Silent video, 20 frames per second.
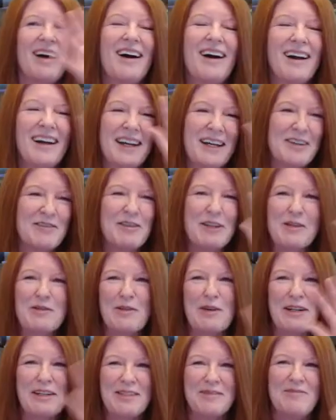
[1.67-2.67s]
Hi
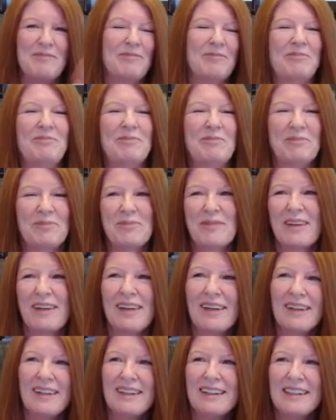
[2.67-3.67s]
everyone.
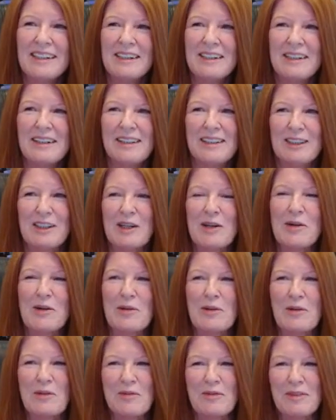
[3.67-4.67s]

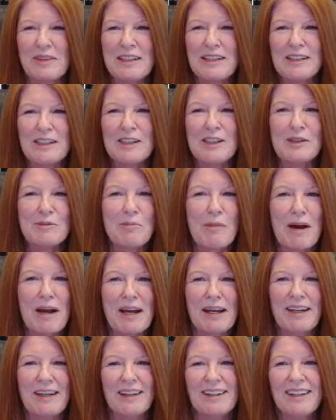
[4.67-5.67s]
So this is
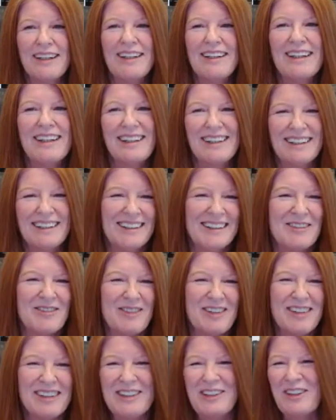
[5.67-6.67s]
my,
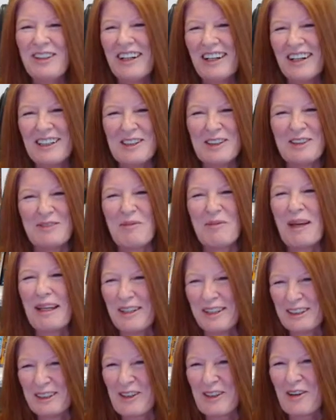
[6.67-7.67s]
you guys
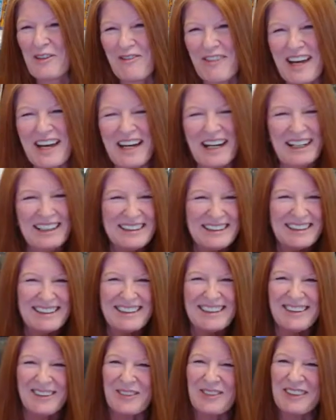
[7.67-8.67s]
made it so
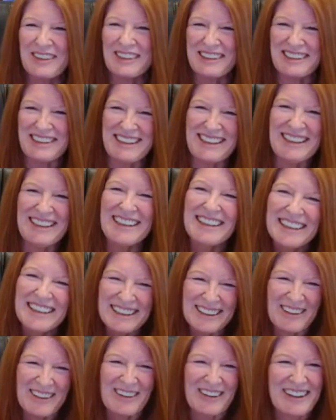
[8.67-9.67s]
fast, Richie,
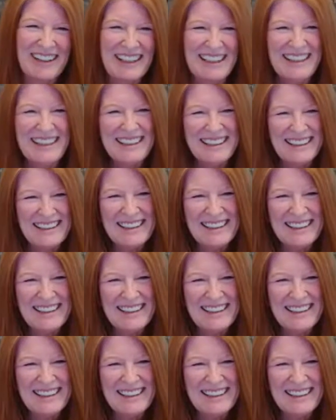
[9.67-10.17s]
Lori.